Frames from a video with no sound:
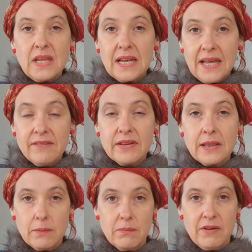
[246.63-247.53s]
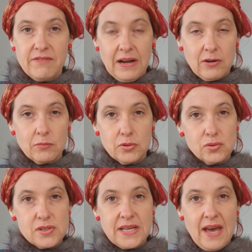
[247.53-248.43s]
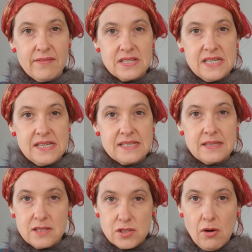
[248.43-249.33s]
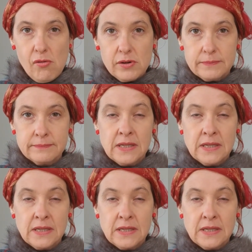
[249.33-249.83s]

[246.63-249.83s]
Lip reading: leaving them vulnerable to cavities and so on.